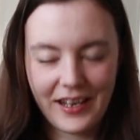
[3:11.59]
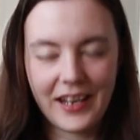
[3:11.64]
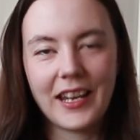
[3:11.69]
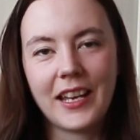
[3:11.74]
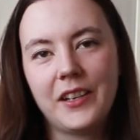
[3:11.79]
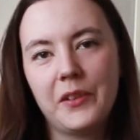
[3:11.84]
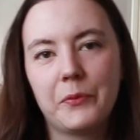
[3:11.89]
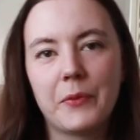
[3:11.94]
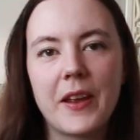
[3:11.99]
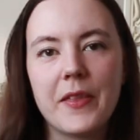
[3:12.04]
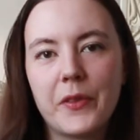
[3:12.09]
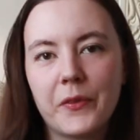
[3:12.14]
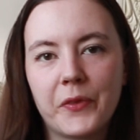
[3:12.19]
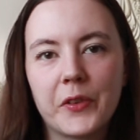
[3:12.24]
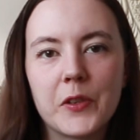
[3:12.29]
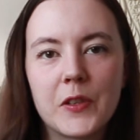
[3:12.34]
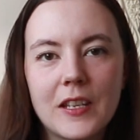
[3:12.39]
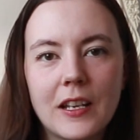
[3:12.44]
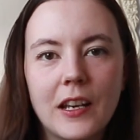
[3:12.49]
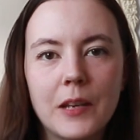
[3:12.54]
had it right the
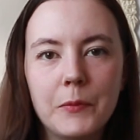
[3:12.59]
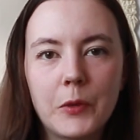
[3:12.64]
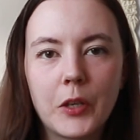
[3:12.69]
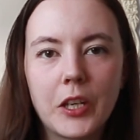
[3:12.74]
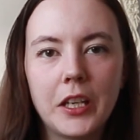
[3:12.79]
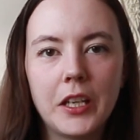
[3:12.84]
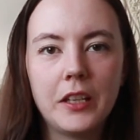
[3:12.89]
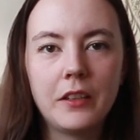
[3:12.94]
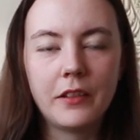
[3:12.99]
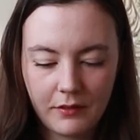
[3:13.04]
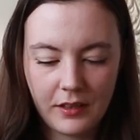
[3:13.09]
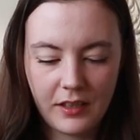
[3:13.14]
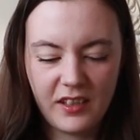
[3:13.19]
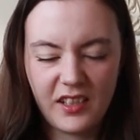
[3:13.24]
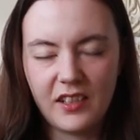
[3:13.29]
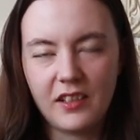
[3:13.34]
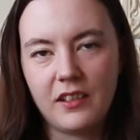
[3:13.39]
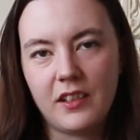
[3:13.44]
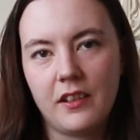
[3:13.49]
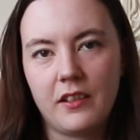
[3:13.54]
first time, okay? And
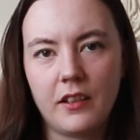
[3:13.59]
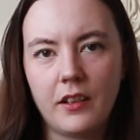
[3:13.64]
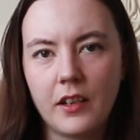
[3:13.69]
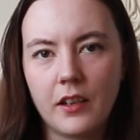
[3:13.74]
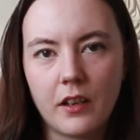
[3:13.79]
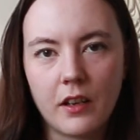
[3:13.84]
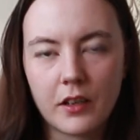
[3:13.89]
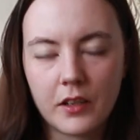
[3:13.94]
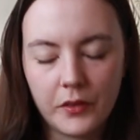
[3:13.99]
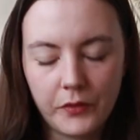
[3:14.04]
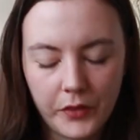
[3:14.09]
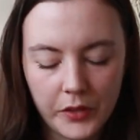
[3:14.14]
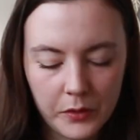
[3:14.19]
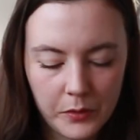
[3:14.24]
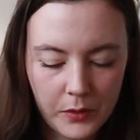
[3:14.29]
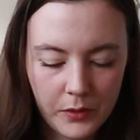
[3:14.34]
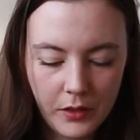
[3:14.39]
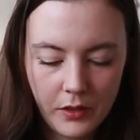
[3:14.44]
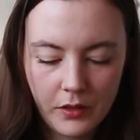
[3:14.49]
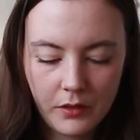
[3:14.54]
then I got
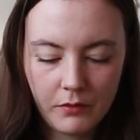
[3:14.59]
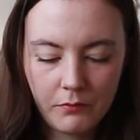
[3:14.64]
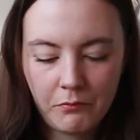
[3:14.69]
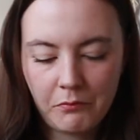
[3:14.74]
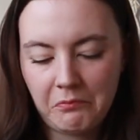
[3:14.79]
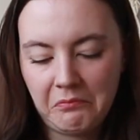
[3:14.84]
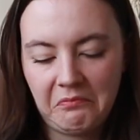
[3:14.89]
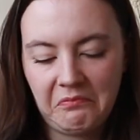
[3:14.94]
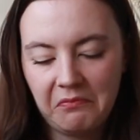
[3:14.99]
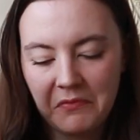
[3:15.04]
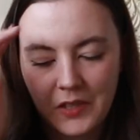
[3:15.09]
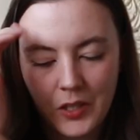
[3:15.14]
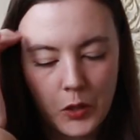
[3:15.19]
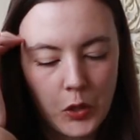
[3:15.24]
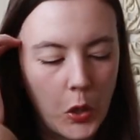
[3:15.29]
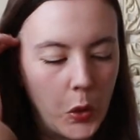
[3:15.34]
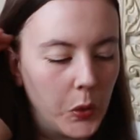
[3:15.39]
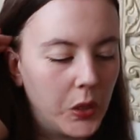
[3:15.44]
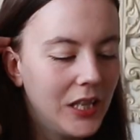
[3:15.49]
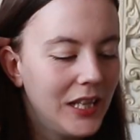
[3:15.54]
confused.
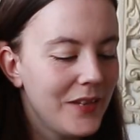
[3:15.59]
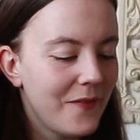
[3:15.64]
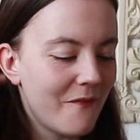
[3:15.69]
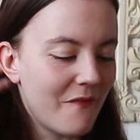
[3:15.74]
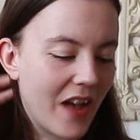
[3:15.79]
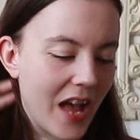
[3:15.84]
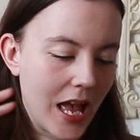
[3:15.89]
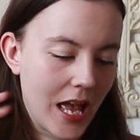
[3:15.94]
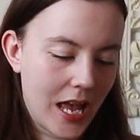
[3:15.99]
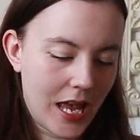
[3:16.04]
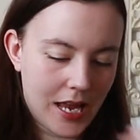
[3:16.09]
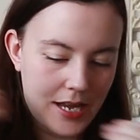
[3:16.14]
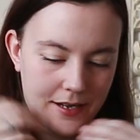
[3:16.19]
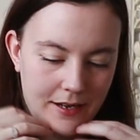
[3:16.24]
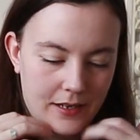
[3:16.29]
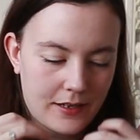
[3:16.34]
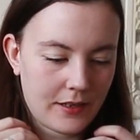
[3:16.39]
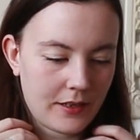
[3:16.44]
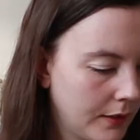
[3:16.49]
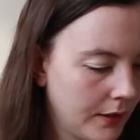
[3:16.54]
Totally
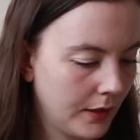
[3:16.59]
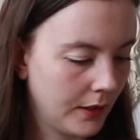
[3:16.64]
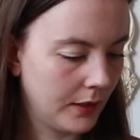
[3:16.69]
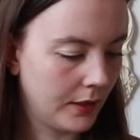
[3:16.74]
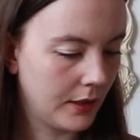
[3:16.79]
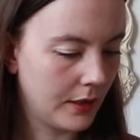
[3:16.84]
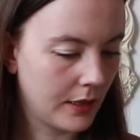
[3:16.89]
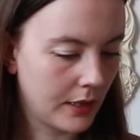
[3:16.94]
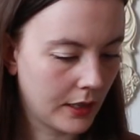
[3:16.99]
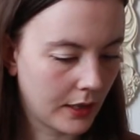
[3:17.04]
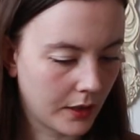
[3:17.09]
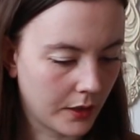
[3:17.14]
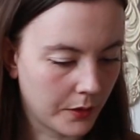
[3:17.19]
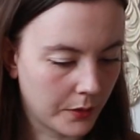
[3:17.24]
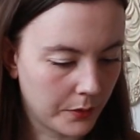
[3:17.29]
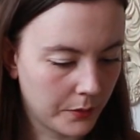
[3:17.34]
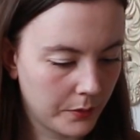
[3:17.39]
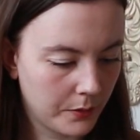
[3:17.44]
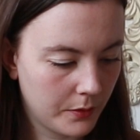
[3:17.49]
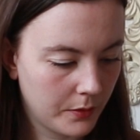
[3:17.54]
fine. And
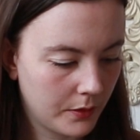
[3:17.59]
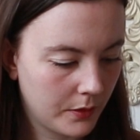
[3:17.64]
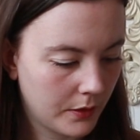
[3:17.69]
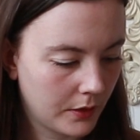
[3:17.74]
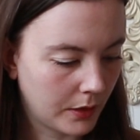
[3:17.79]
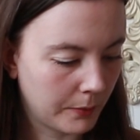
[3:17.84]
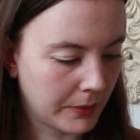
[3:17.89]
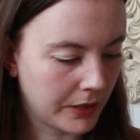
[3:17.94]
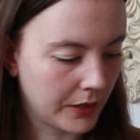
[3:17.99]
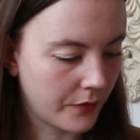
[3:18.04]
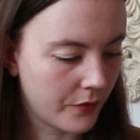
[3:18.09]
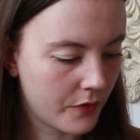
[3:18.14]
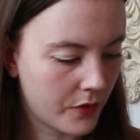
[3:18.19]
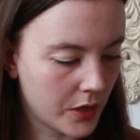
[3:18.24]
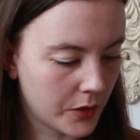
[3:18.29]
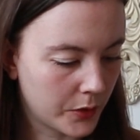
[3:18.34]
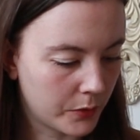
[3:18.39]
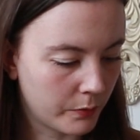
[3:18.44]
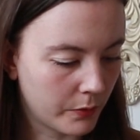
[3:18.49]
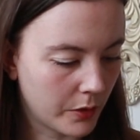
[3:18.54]
now I'm at
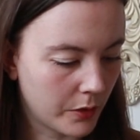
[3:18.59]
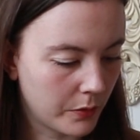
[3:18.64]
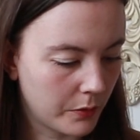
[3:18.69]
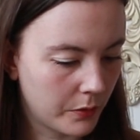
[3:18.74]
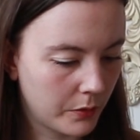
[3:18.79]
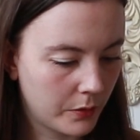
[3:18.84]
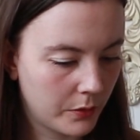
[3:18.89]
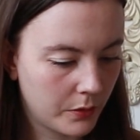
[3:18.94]
this row.